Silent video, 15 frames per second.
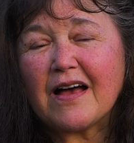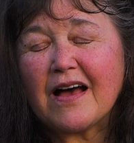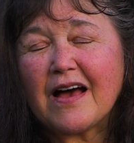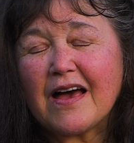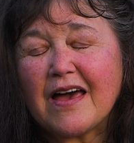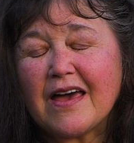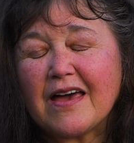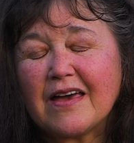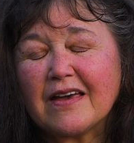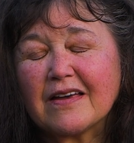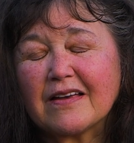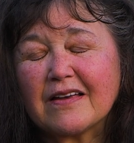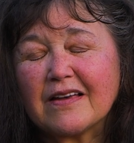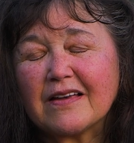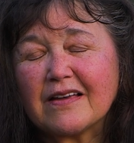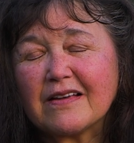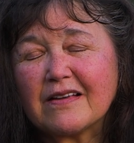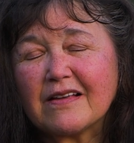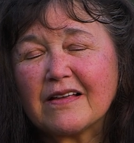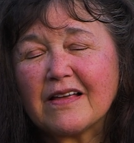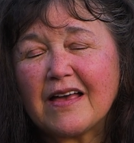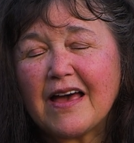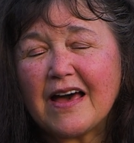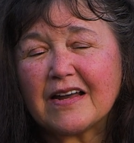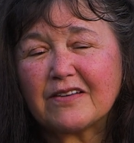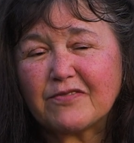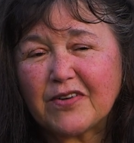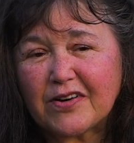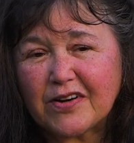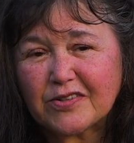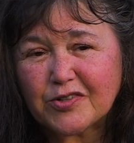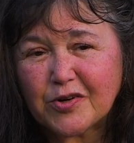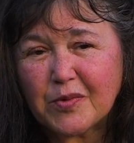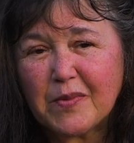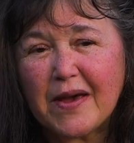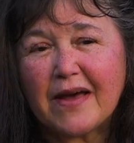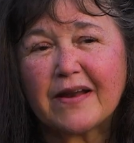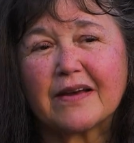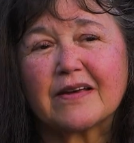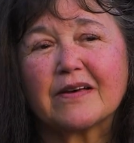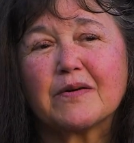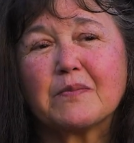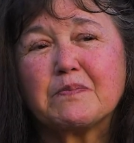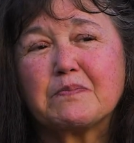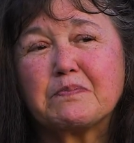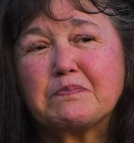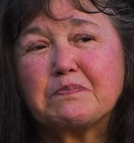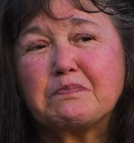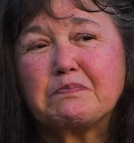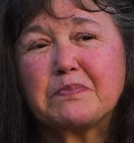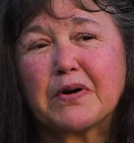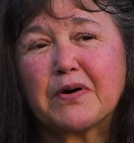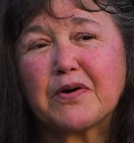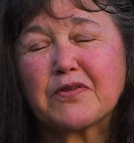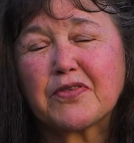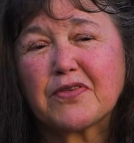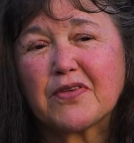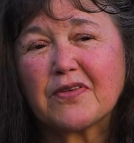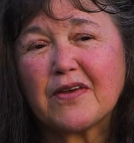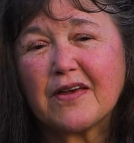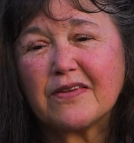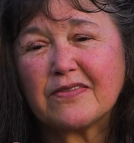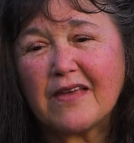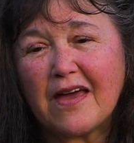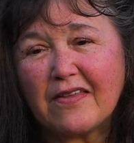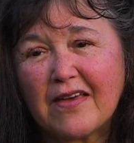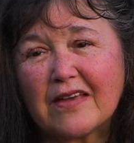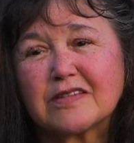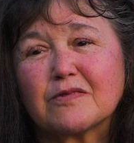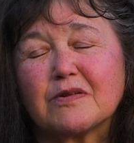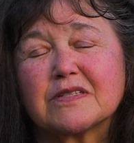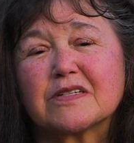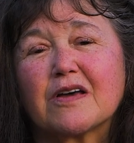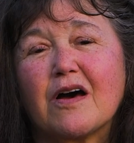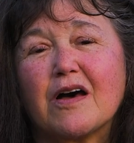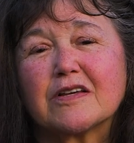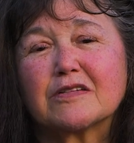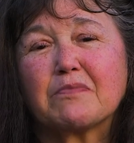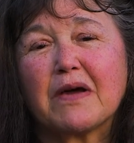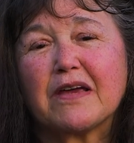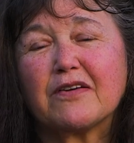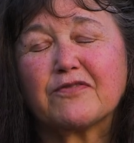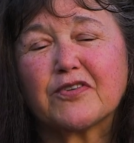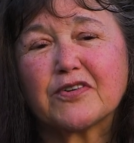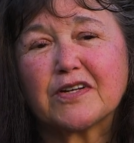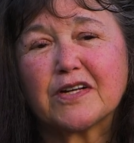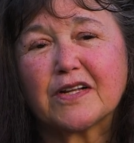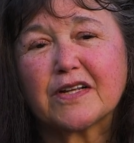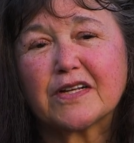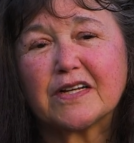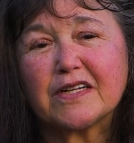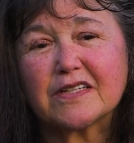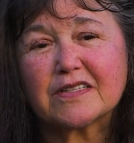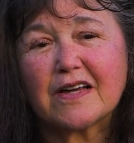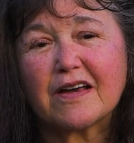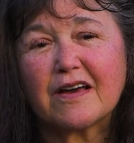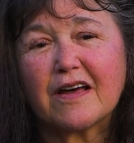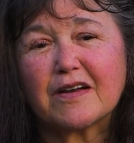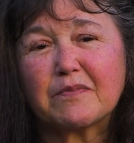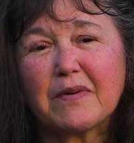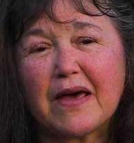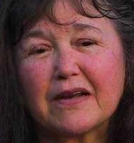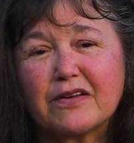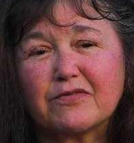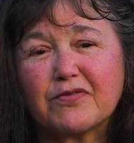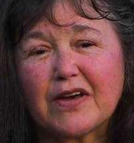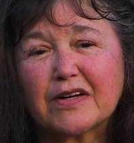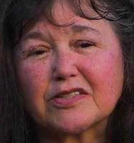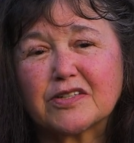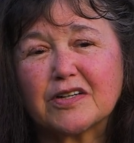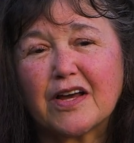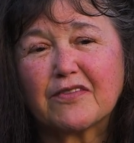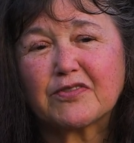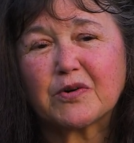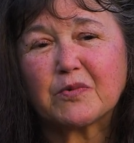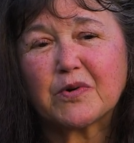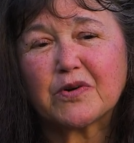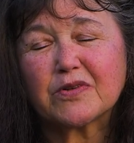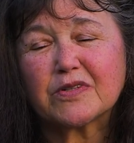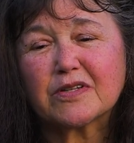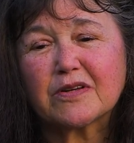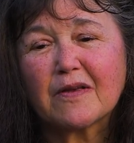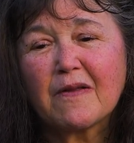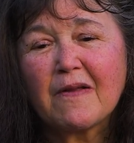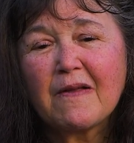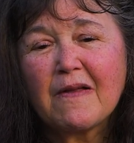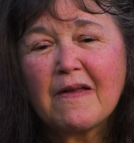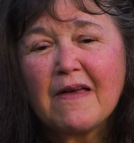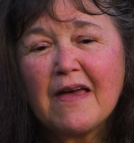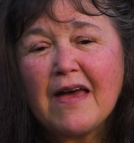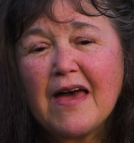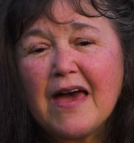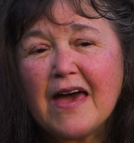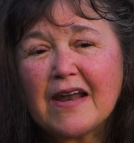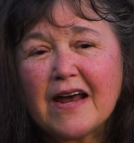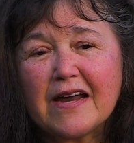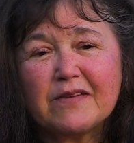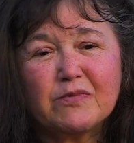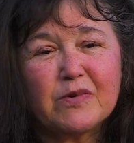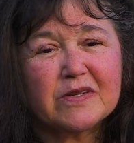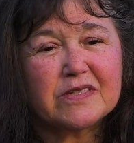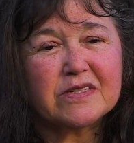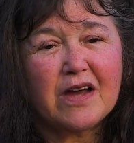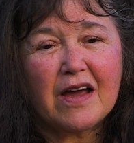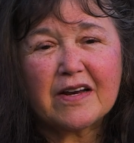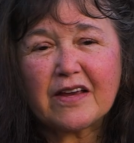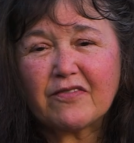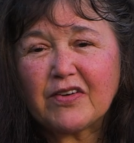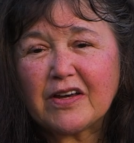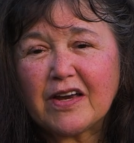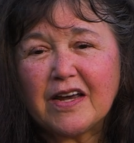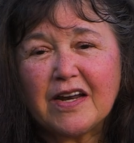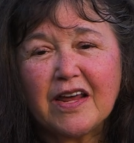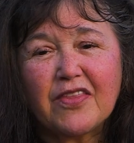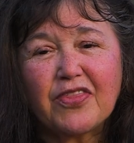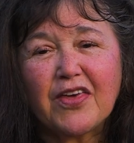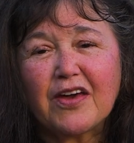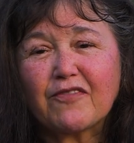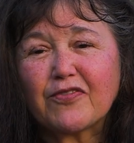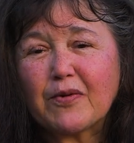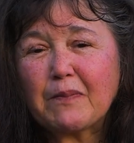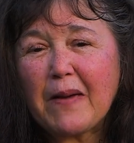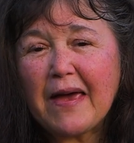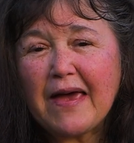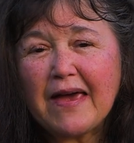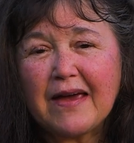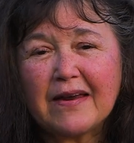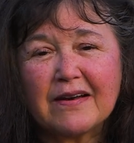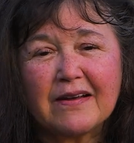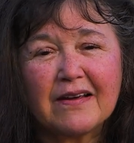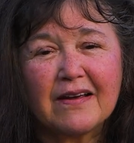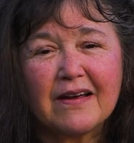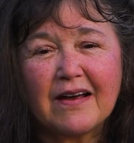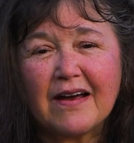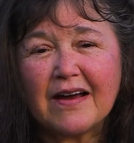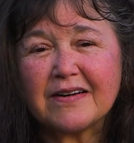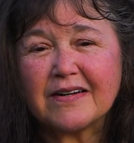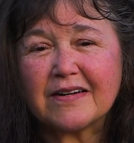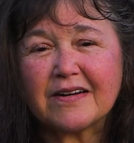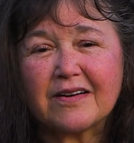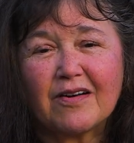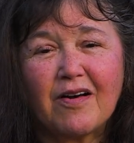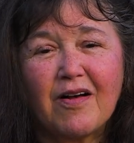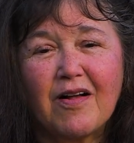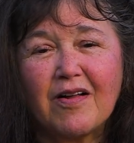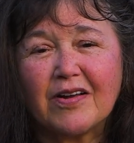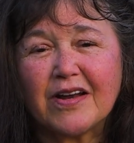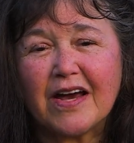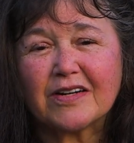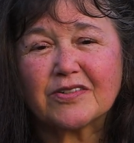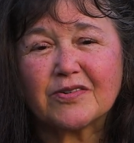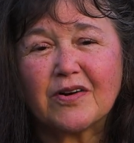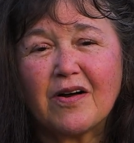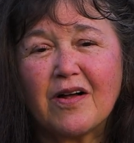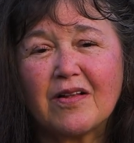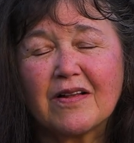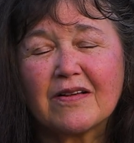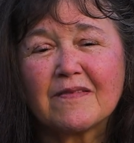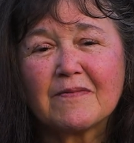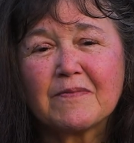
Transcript: I had a very traumatic birth and that's what's caused my infertility is I got a bad infection afterwards. And I was not giving anything for pain. I did it all natural.